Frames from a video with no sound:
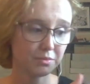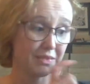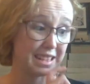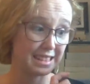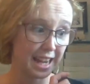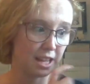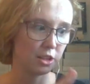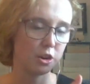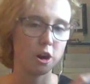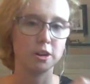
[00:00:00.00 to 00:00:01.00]

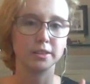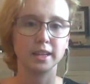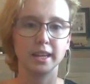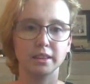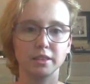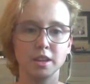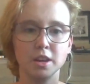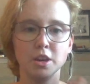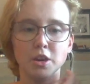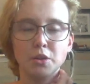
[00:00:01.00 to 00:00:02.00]
Dalinar, and like
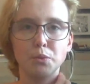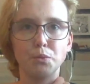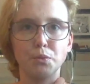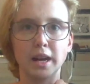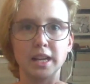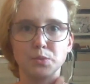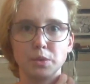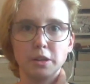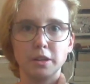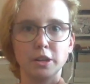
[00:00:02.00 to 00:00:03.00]
as we